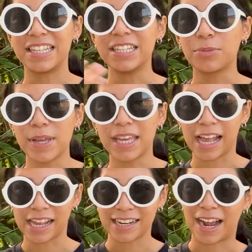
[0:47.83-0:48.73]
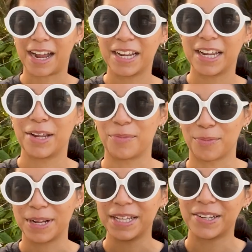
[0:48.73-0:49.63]
this weekend I am
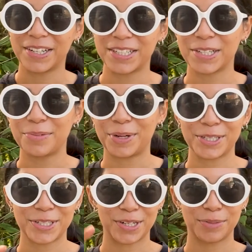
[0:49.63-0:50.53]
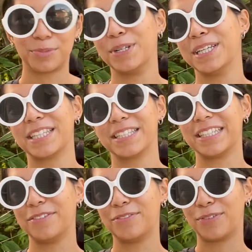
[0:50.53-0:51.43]
relaunching my shop with
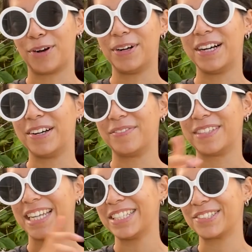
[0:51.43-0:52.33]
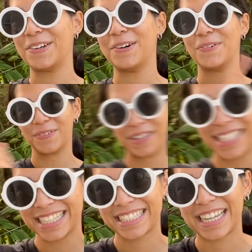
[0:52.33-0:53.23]
the fall update, so
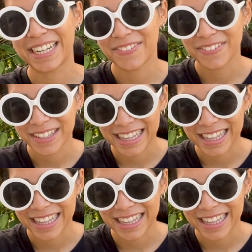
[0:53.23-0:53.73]
really excited for